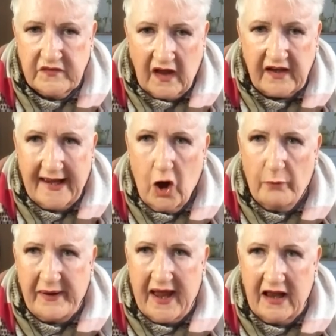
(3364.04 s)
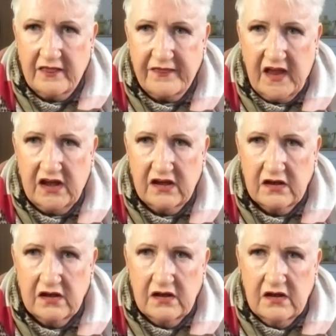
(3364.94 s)
that cannot be healthy
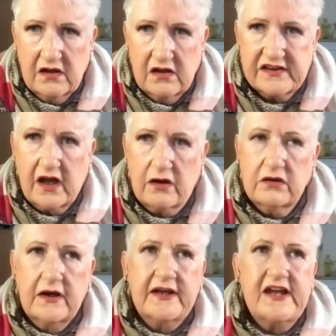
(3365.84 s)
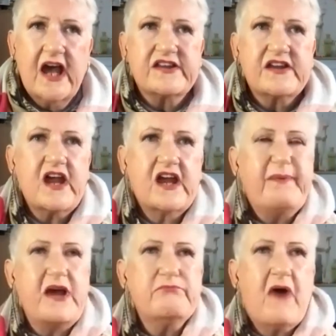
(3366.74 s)
so yes it's
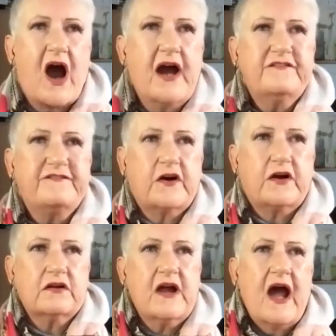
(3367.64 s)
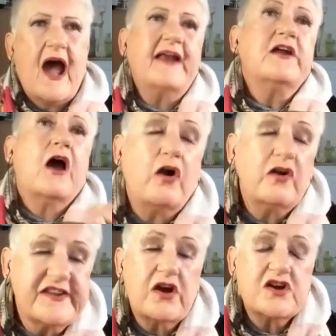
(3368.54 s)
being mindful and
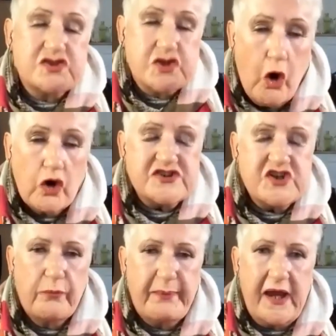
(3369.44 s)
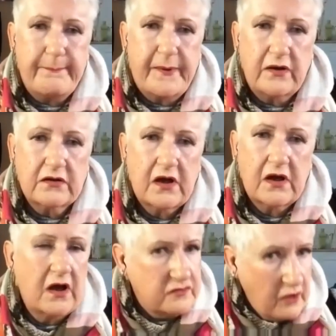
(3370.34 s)
also talk to your people
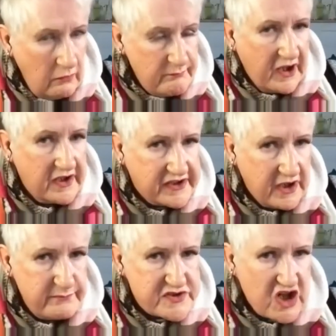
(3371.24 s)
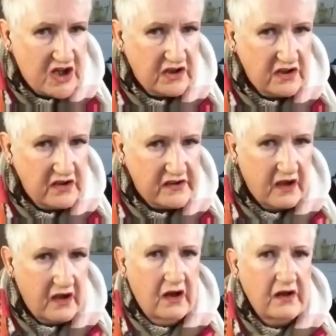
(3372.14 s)
don't make assumptions
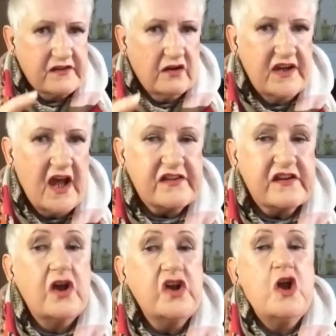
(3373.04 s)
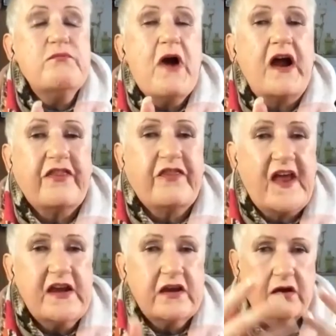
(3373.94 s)
so yes you might
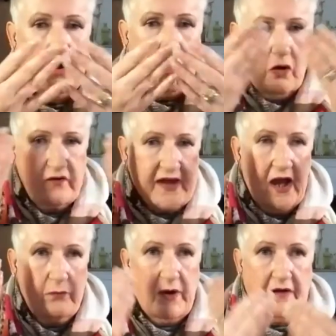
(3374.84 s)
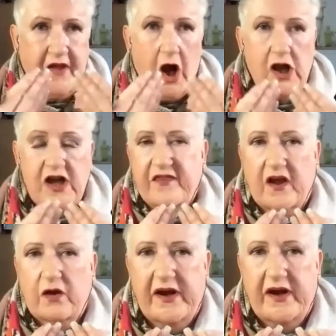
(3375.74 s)
think okay well the only
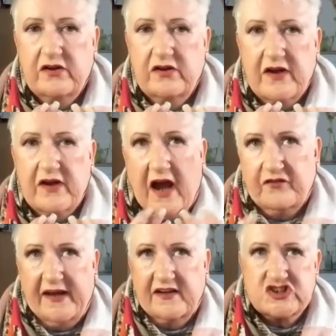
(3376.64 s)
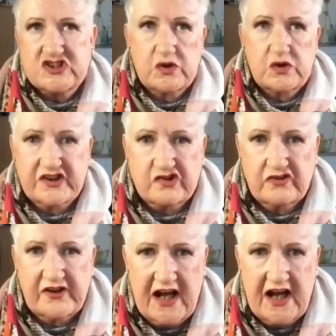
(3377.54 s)
thing we haven't paid attention to
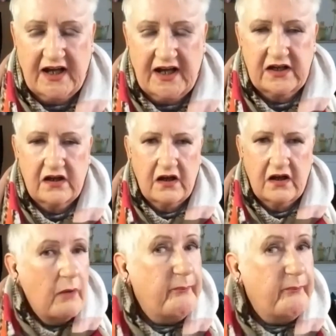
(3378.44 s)
is screen eye